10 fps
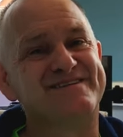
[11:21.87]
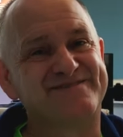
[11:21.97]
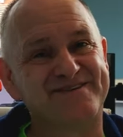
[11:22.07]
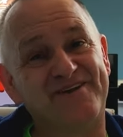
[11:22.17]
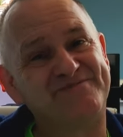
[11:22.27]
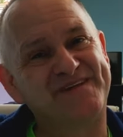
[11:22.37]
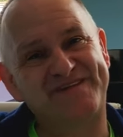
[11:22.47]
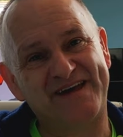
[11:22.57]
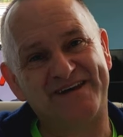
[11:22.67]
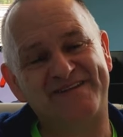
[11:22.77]
So that's
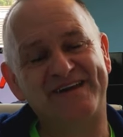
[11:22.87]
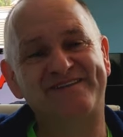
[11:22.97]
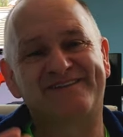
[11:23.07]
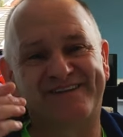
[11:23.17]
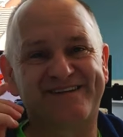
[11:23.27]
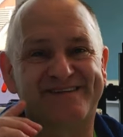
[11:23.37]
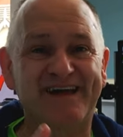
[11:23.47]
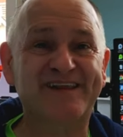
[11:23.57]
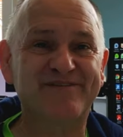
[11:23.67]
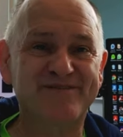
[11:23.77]
the end of this.
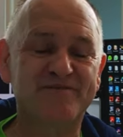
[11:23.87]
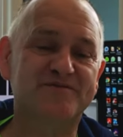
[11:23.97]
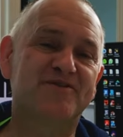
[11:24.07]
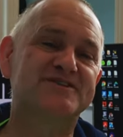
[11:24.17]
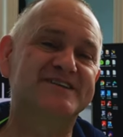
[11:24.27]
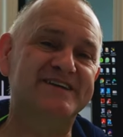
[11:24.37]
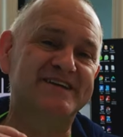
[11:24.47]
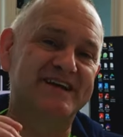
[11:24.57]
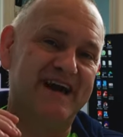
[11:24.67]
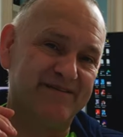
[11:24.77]
Thanks ever so much for watching.
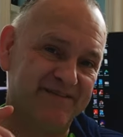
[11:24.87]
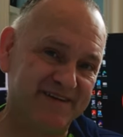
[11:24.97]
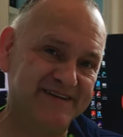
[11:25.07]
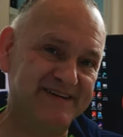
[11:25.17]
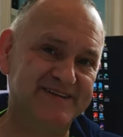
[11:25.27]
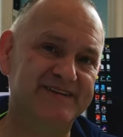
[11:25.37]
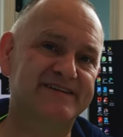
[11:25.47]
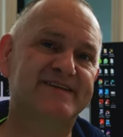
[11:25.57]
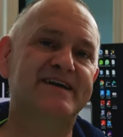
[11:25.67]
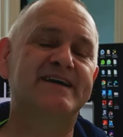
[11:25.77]
Have a fantastic
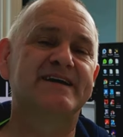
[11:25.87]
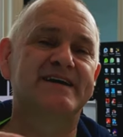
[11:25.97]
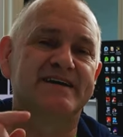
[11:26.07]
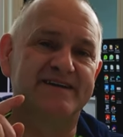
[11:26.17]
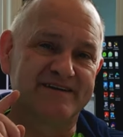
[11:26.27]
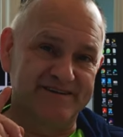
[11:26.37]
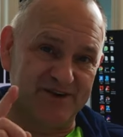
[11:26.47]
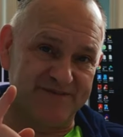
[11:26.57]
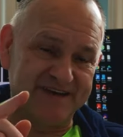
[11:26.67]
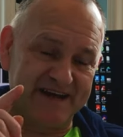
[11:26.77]
day.
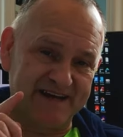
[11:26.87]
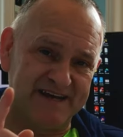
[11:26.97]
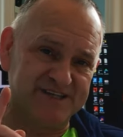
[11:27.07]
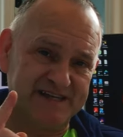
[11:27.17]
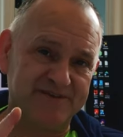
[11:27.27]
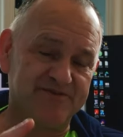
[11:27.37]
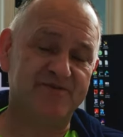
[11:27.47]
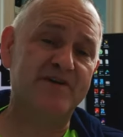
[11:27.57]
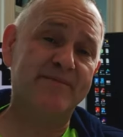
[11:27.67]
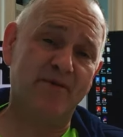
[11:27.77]
Don't forget like, share and subscribe.